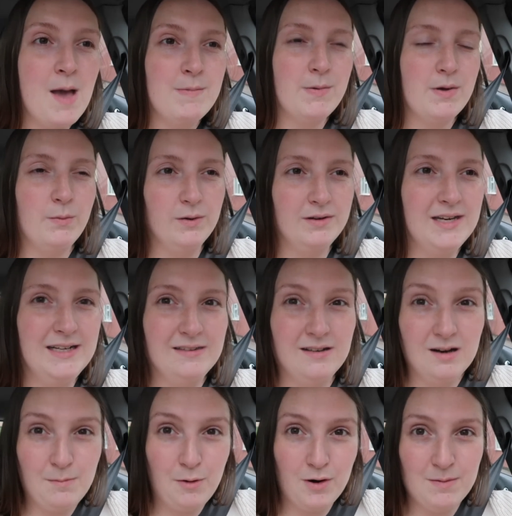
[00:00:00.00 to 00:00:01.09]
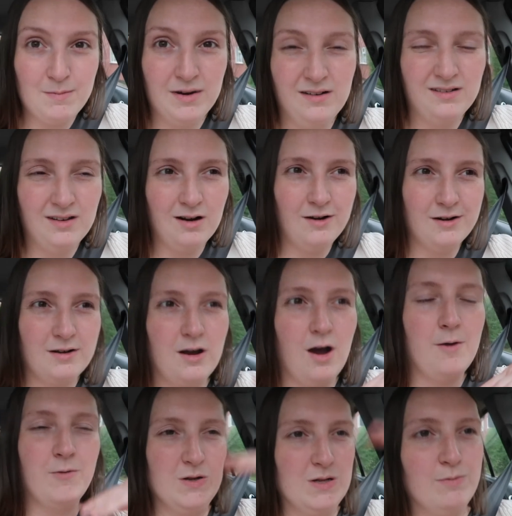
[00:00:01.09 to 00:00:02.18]
but we would need an appointment to like
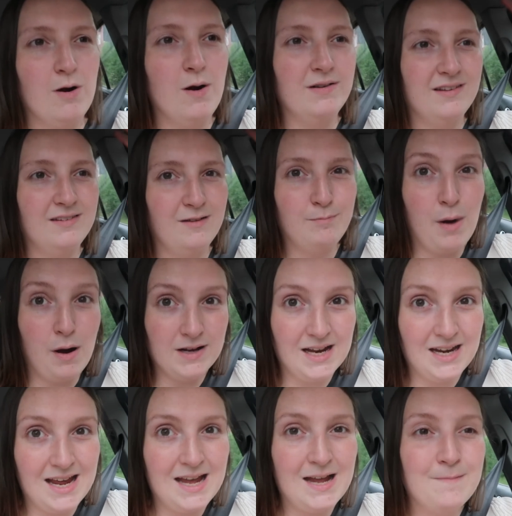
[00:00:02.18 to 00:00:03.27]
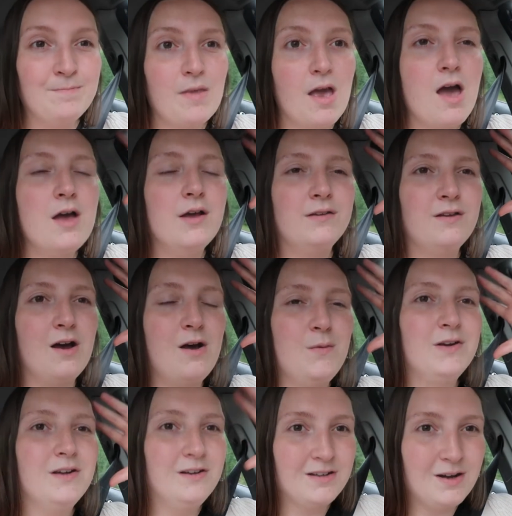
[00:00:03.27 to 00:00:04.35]
go through the process of buying it. So we're
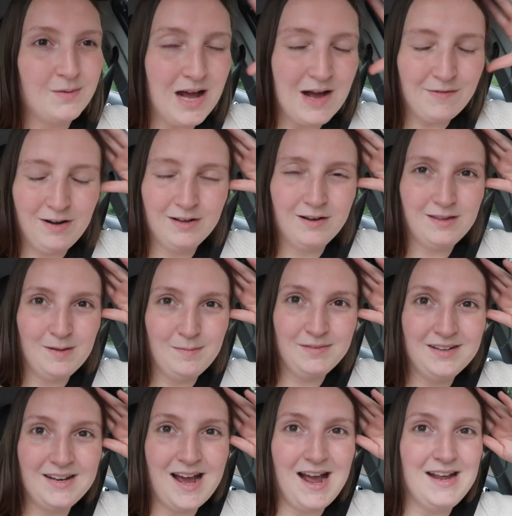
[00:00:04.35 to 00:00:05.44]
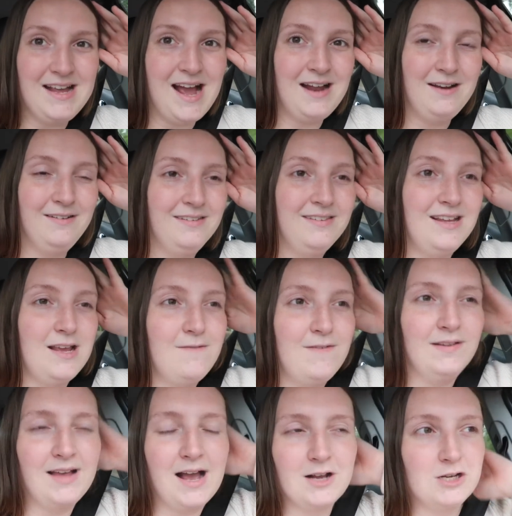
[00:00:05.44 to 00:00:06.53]
gonna go and have a look at them today and see if
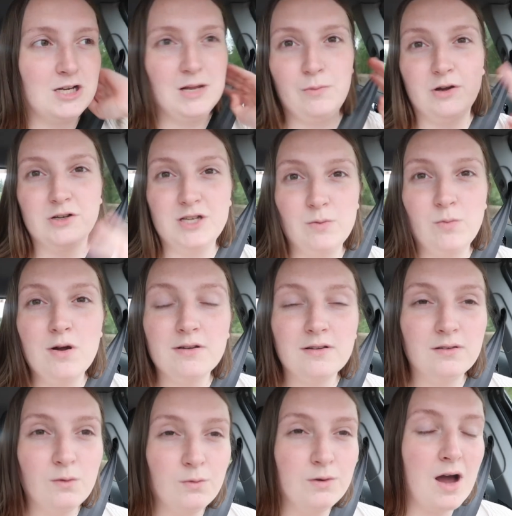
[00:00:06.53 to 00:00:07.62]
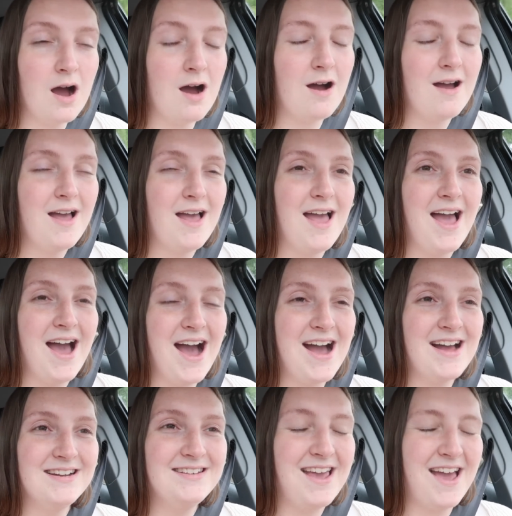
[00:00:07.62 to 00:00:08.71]
it's actually what she wants or not.
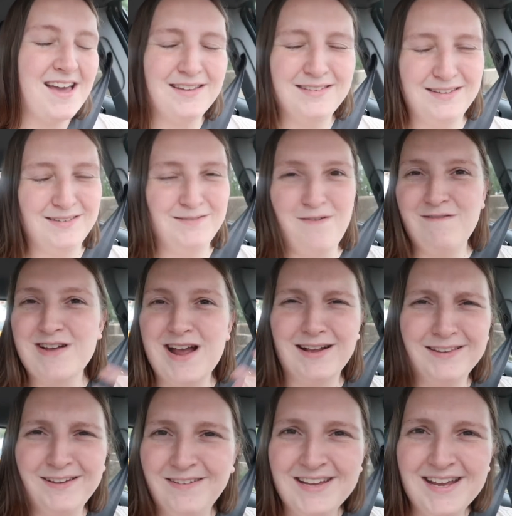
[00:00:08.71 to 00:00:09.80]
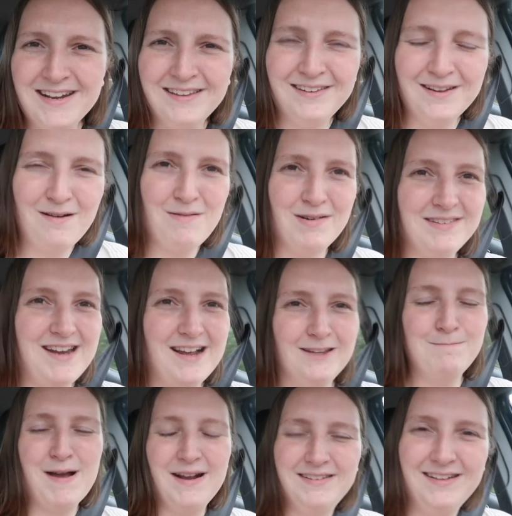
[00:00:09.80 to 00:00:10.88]
And yeah, it's just very exciting. So I wasn't
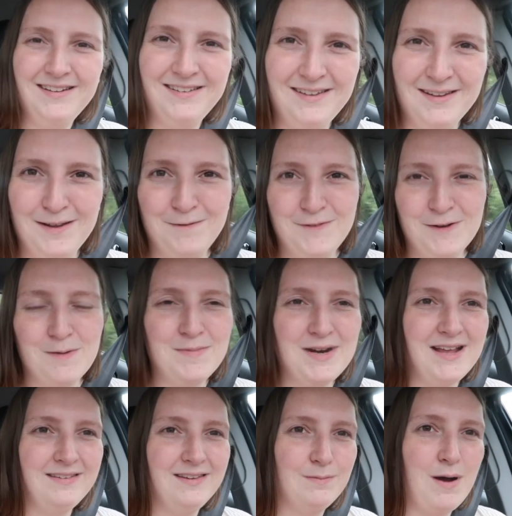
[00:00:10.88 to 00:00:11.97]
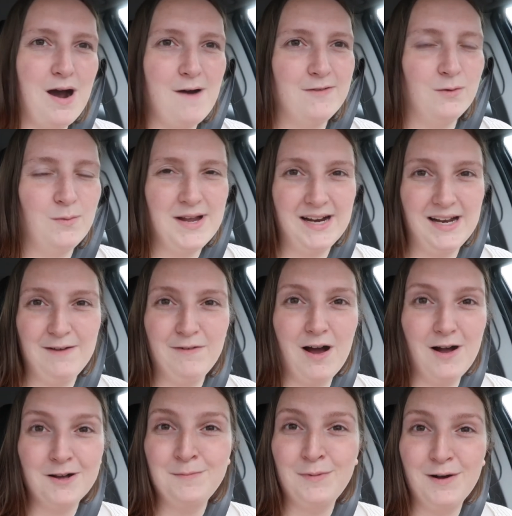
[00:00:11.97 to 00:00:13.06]
expecting to film this as part of the weekly
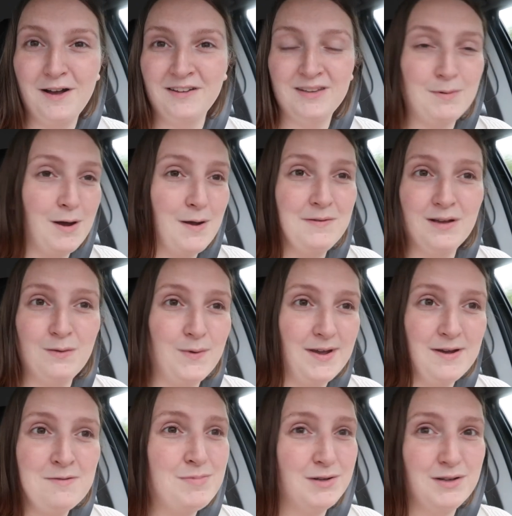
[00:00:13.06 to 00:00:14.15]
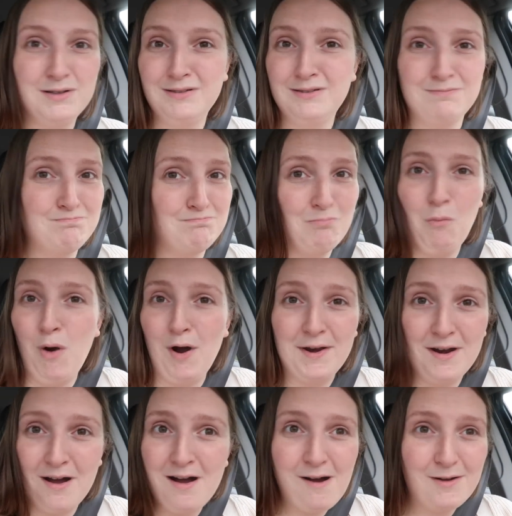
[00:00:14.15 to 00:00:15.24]
vlog, but I suppose I will, because why
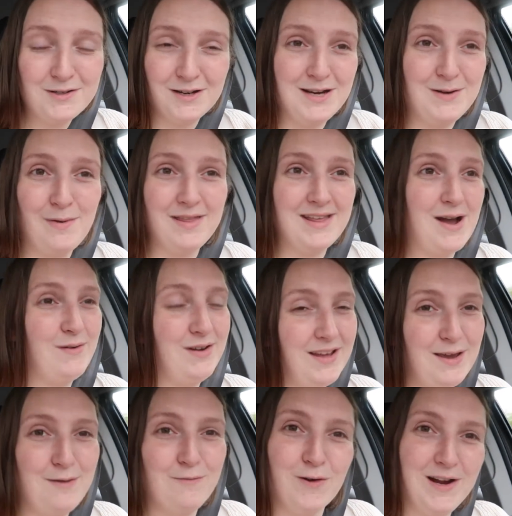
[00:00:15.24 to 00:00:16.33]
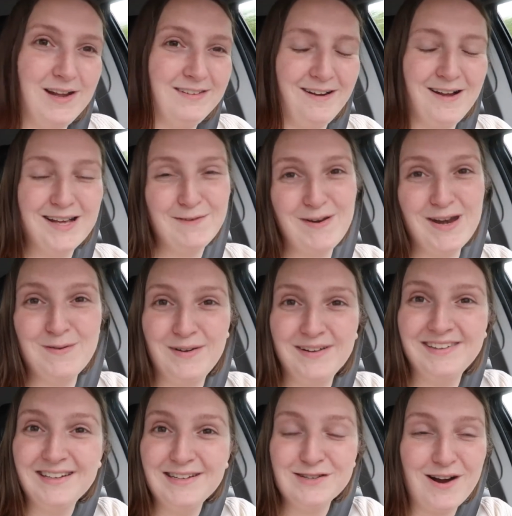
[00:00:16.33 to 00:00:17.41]
not? I'll show you what the Audi Q three is like if
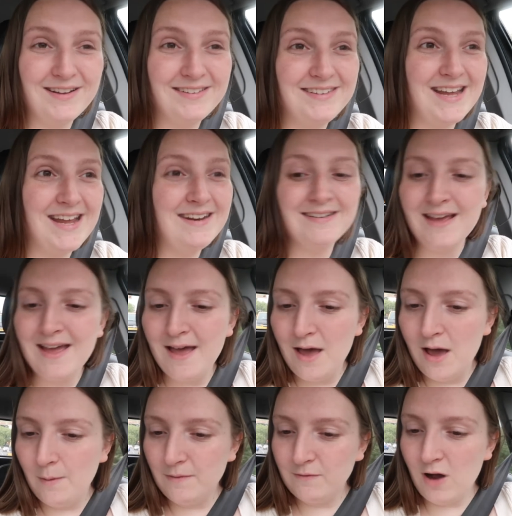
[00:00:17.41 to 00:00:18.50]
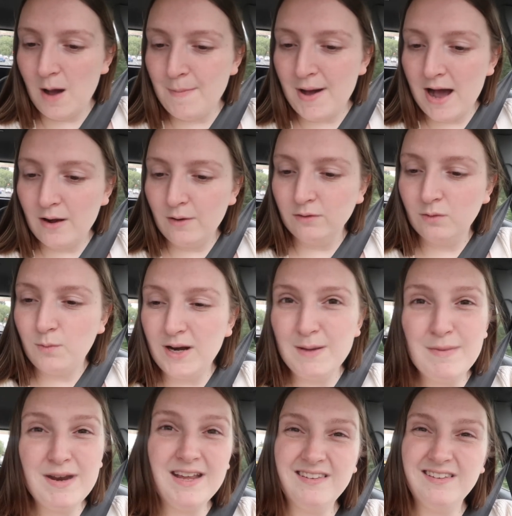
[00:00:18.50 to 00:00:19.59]
anyone's interested. We've got about twenty
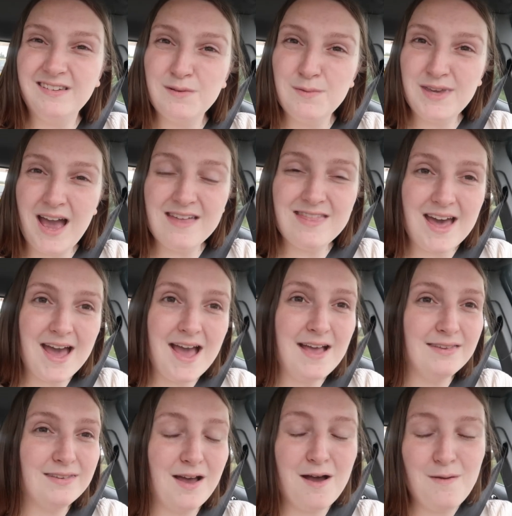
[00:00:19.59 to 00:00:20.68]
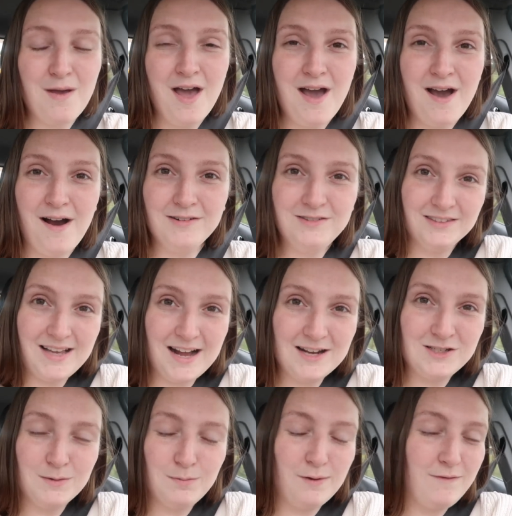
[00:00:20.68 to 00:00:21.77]
minutes until we get there, so I'll just
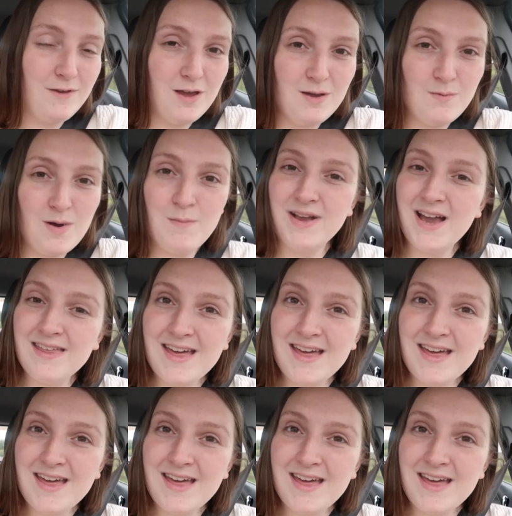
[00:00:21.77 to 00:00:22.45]
catch up with you when we get